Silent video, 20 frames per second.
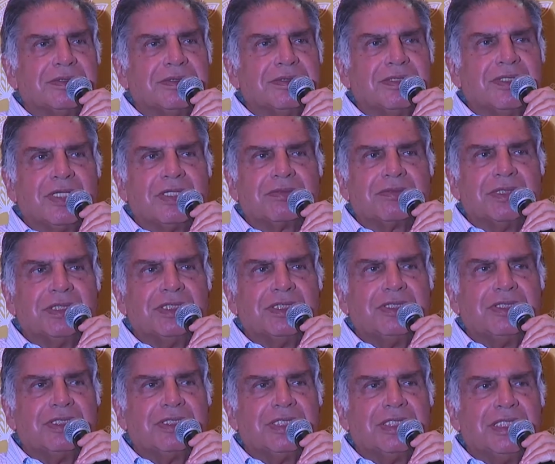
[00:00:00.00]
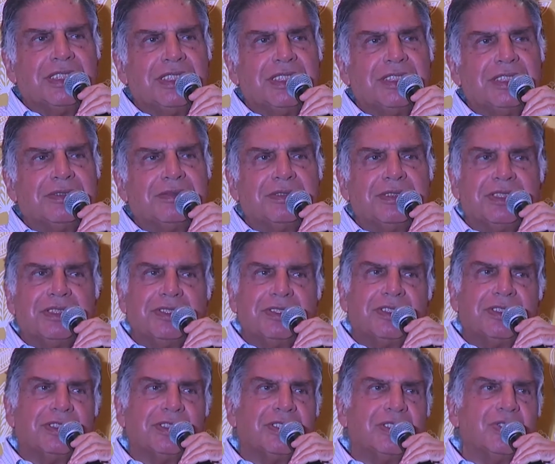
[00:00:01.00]
not when you're a leader, when
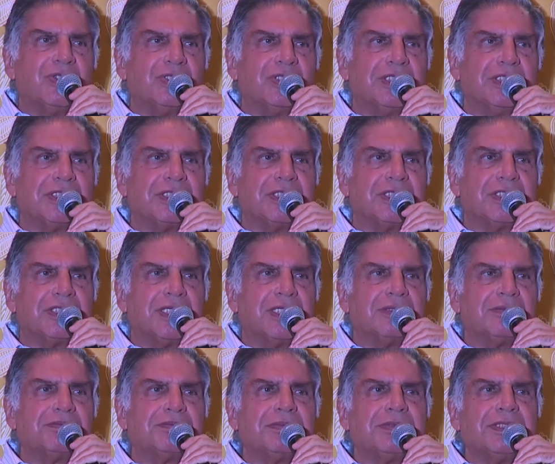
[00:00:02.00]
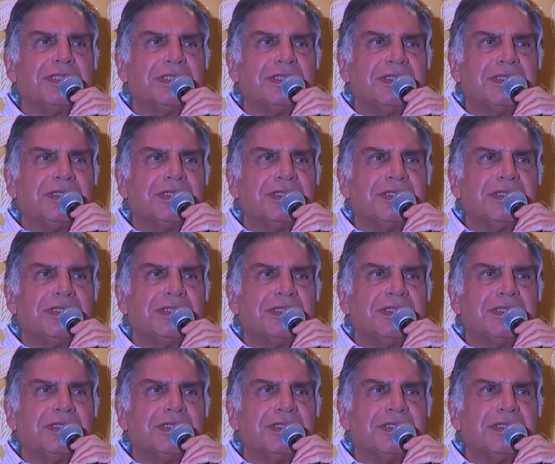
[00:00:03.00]
you're alone at the top,